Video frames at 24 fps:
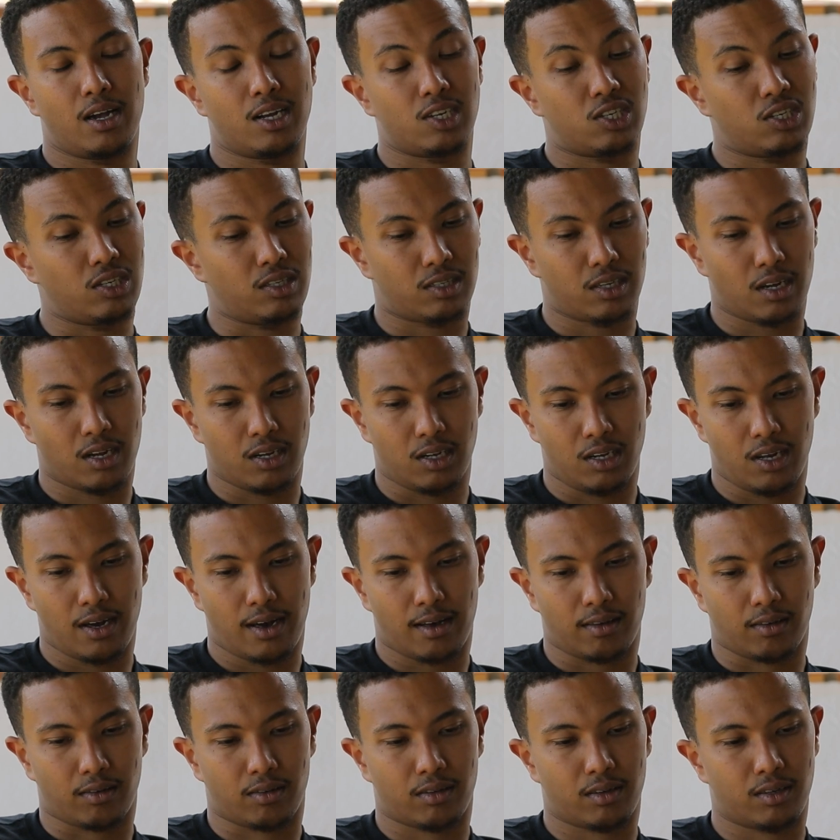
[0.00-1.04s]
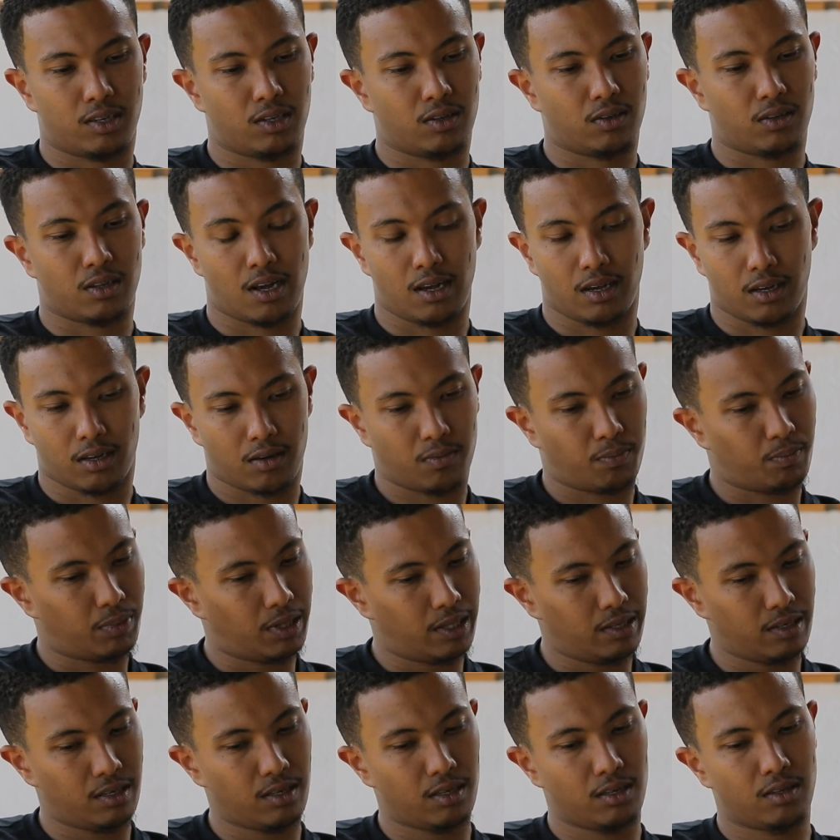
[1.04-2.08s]
And she said yes. She's like,
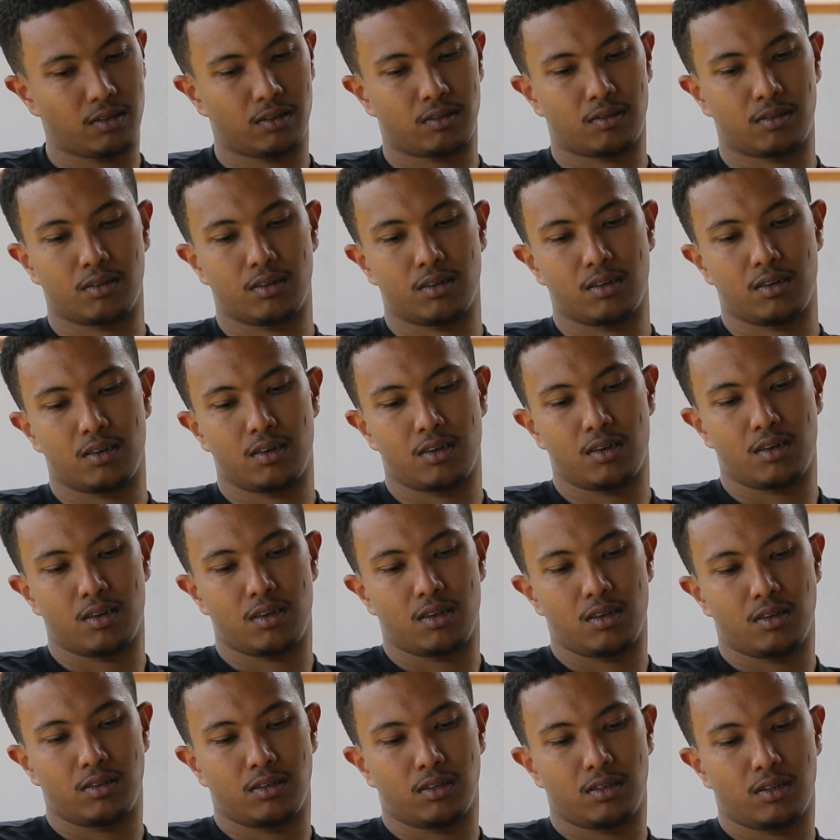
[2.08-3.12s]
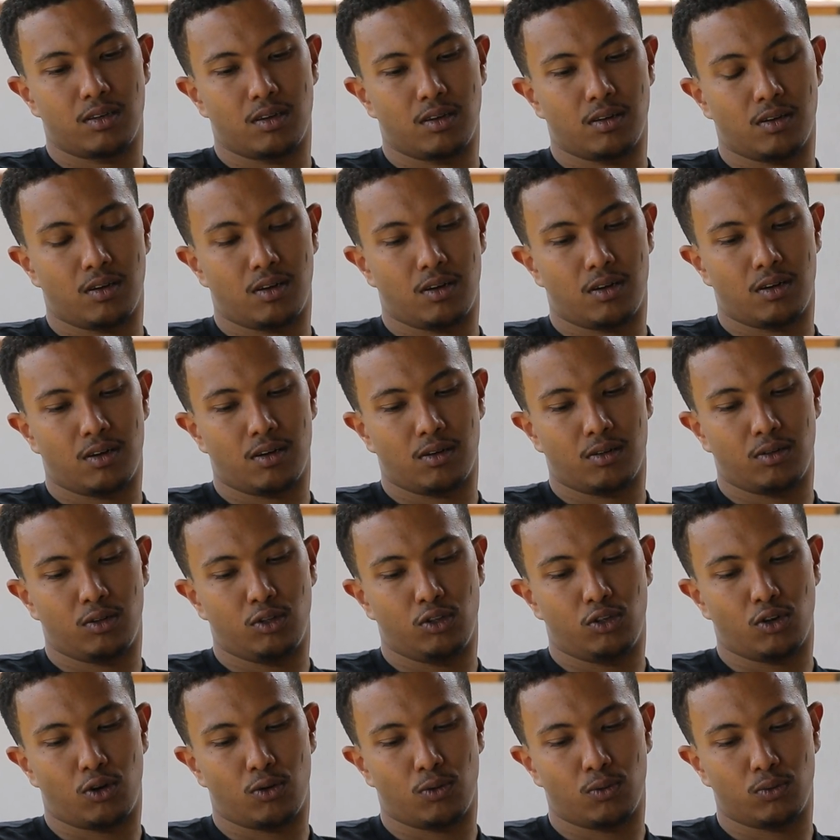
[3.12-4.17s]
please
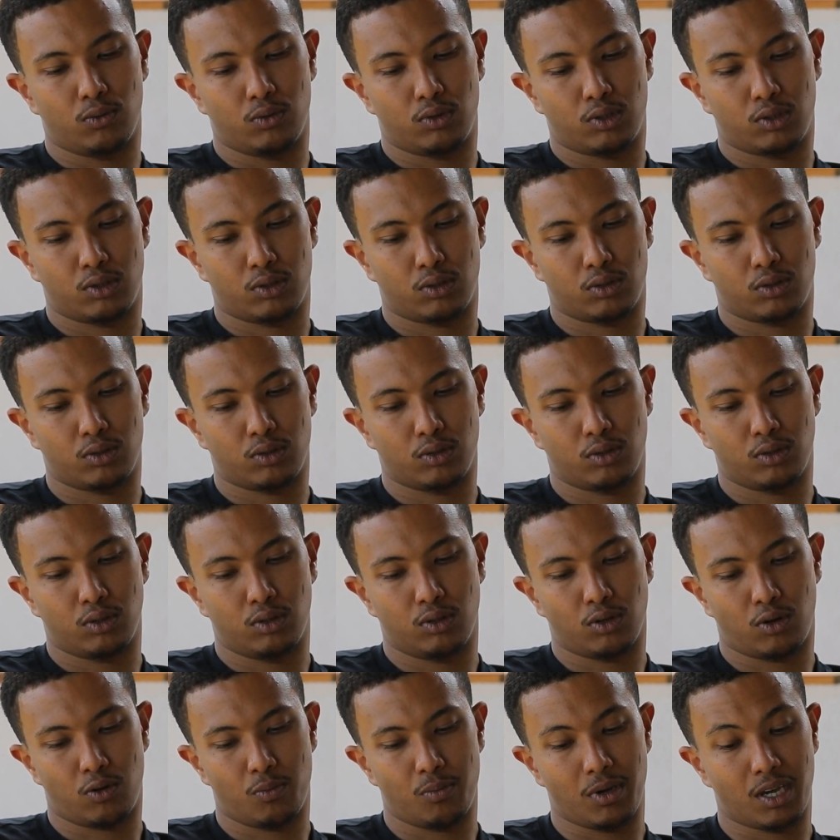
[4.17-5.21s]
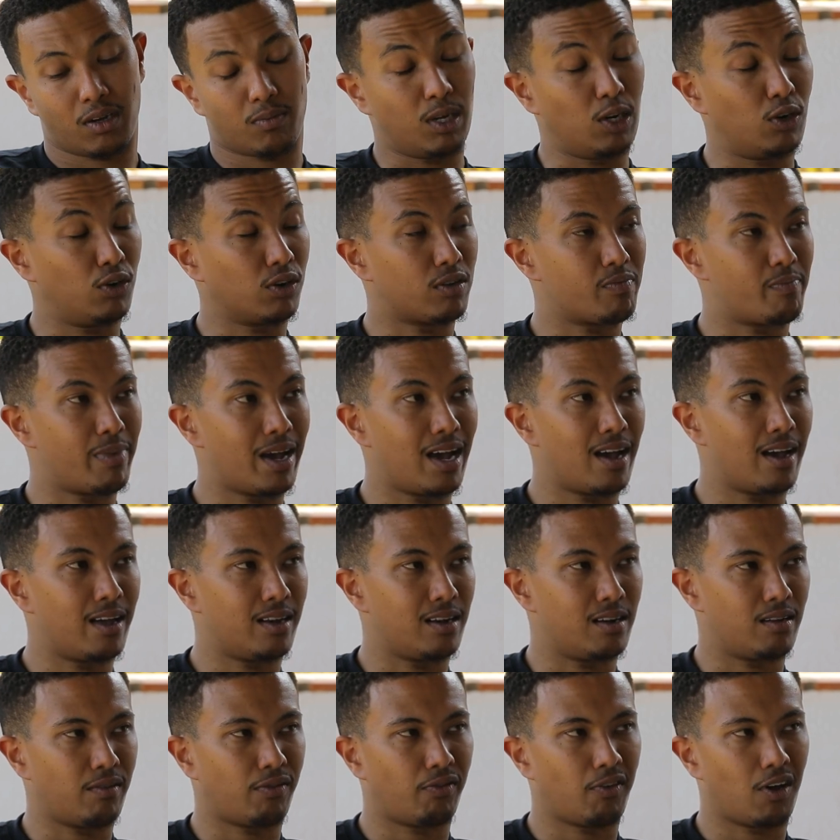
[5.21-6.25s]
don't make me look bad
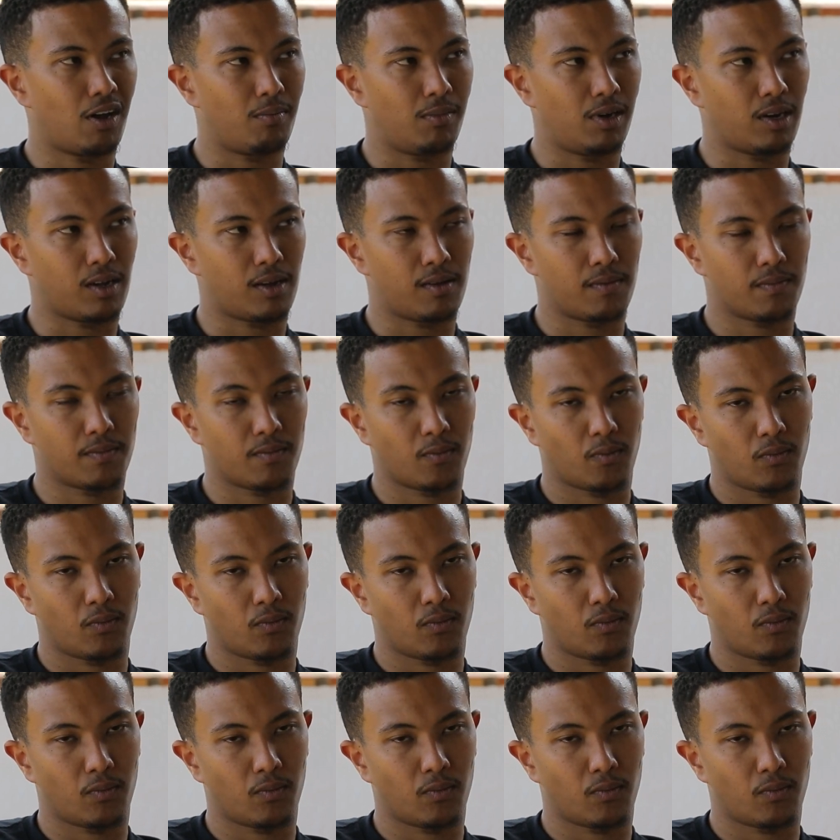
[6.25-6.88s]
in the family.